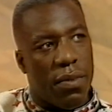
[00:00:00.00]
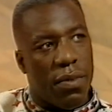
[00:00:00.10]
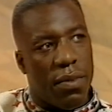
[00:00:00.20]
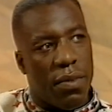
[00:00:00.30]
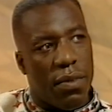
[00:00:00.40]

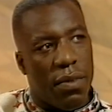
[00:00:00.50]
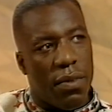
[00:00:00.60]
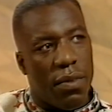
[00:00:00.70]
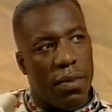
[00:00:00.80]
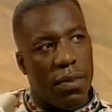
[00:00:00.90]
as
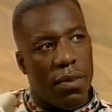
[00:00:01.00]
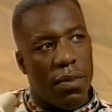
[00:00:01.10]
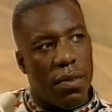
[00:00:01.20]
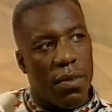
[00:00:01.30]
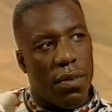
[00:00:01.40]
being
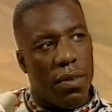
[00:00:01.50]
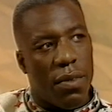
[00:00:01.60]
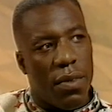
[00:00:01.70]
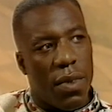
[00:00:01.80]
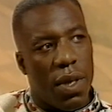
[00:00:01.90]
a
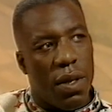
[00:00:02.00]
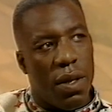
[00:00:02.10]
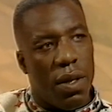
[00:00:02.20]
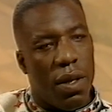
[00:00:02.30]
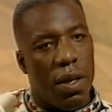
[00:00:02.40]
fighter for a
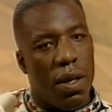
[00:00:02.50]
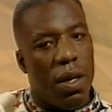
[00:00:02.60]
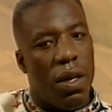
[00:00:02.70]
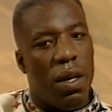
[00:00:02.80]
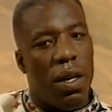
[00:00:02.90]
long time? How old are
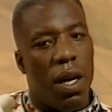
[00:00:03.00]
you now?